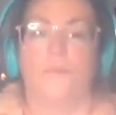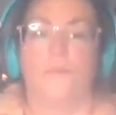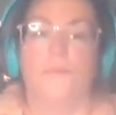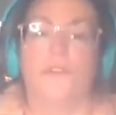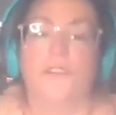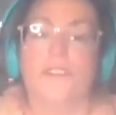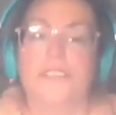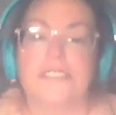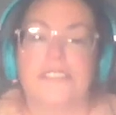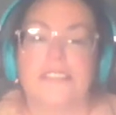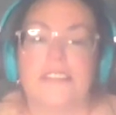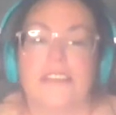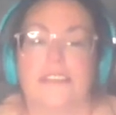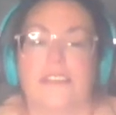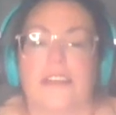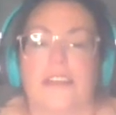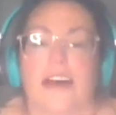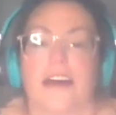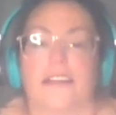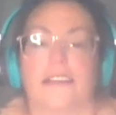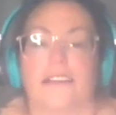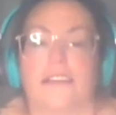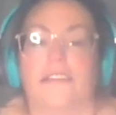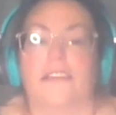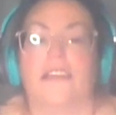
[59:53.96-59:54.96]
will see
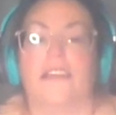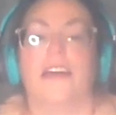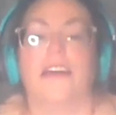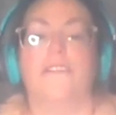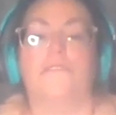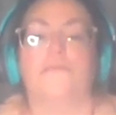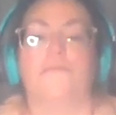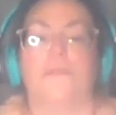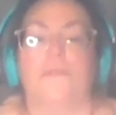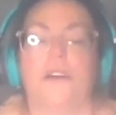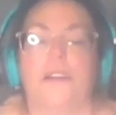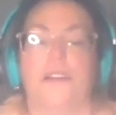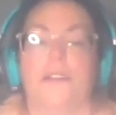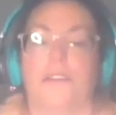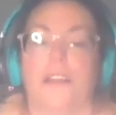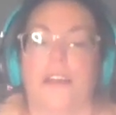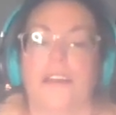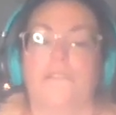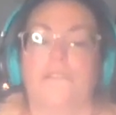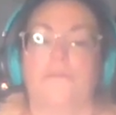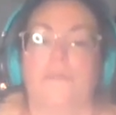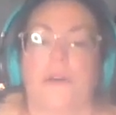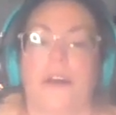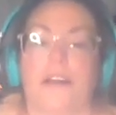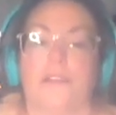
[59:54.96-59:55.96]
that in life, but
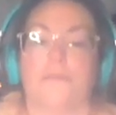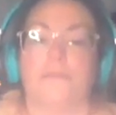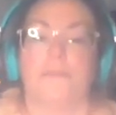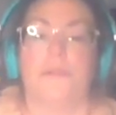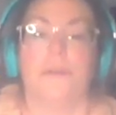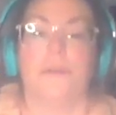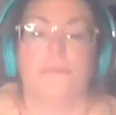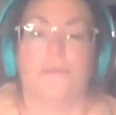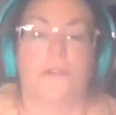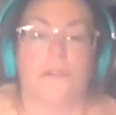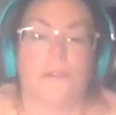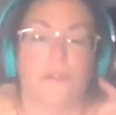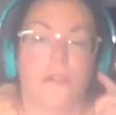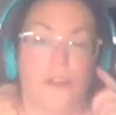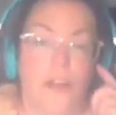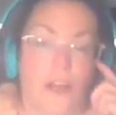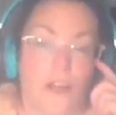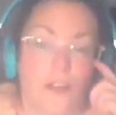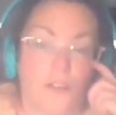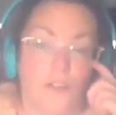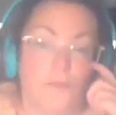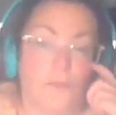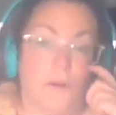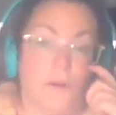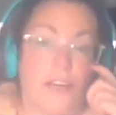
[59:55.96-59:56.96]
life path people
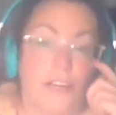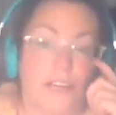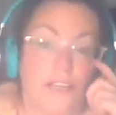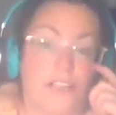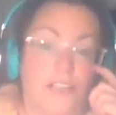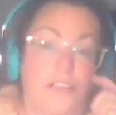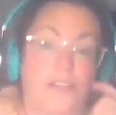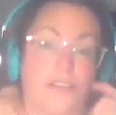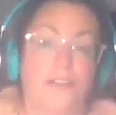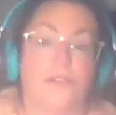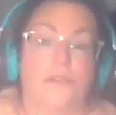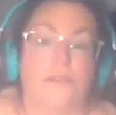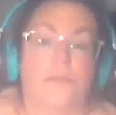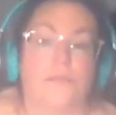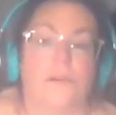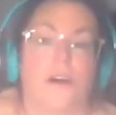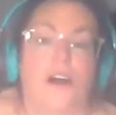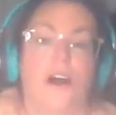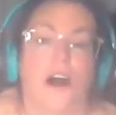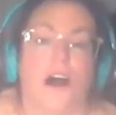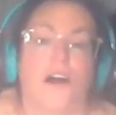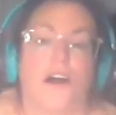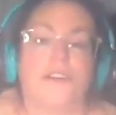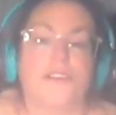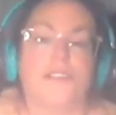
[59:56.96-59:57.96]
22
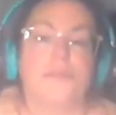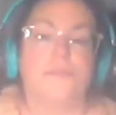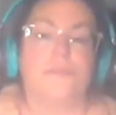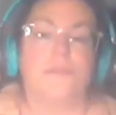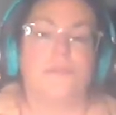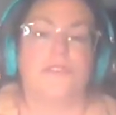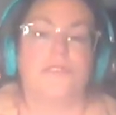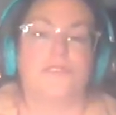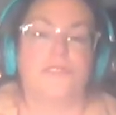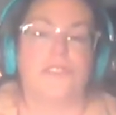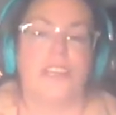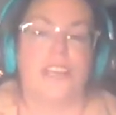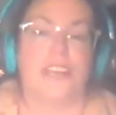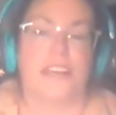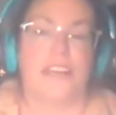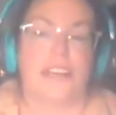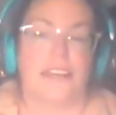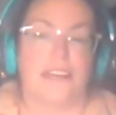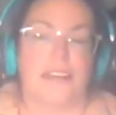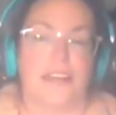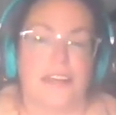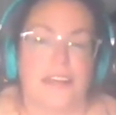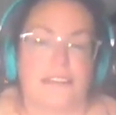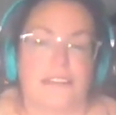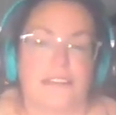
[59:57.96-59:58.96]
are spiritually
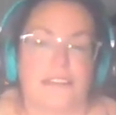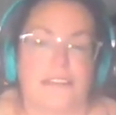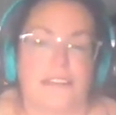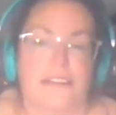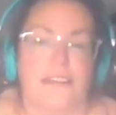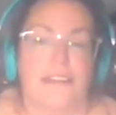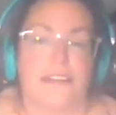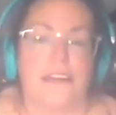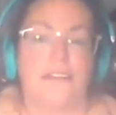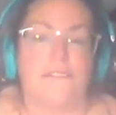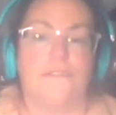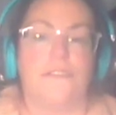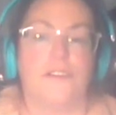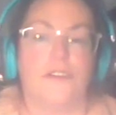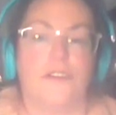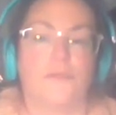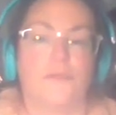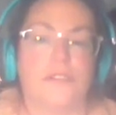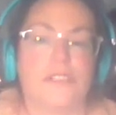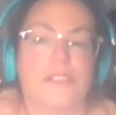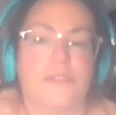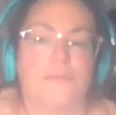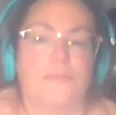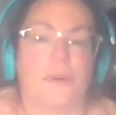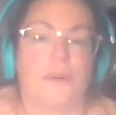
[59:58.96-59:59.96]
connected and they feel
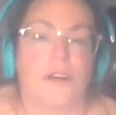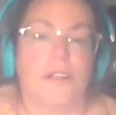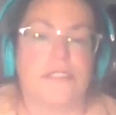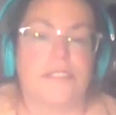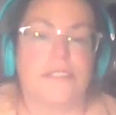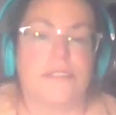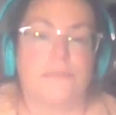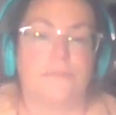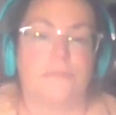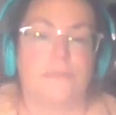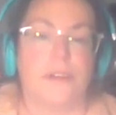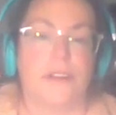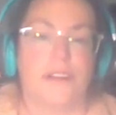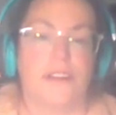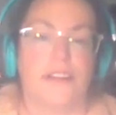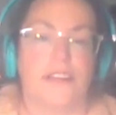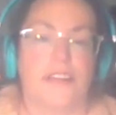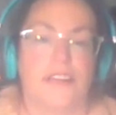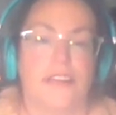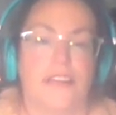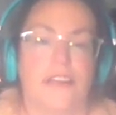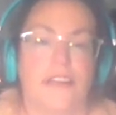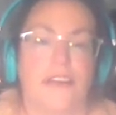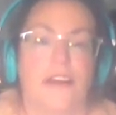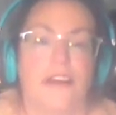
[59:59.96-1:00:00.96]

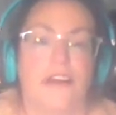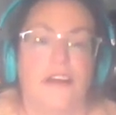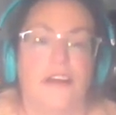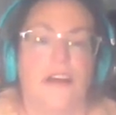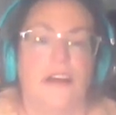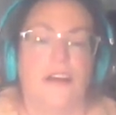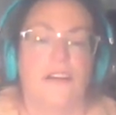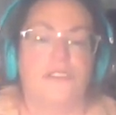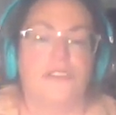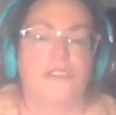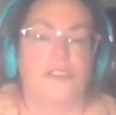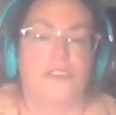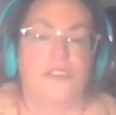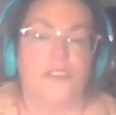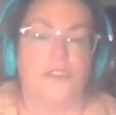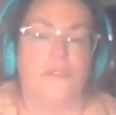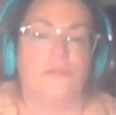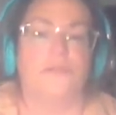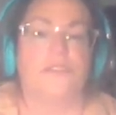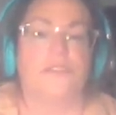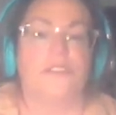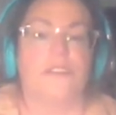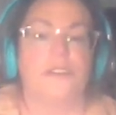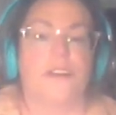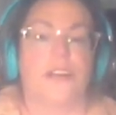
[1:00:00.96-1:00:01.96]
responsibility to
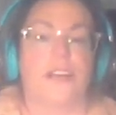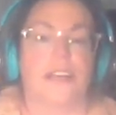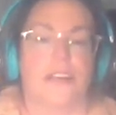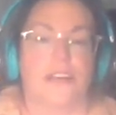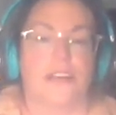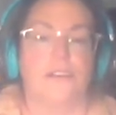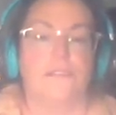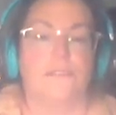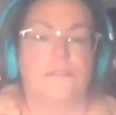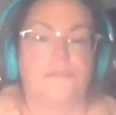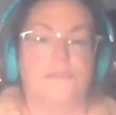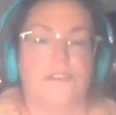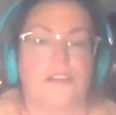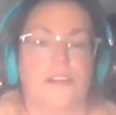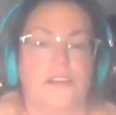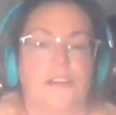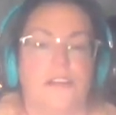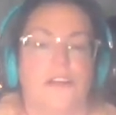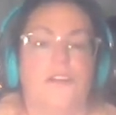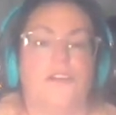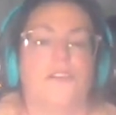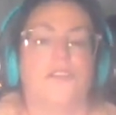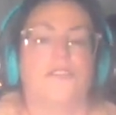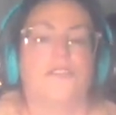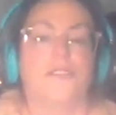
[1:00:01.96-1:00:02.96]
use their gift
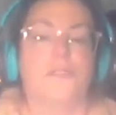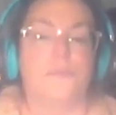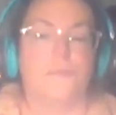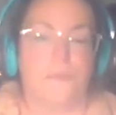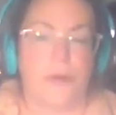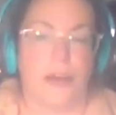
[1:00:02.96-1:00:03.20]
to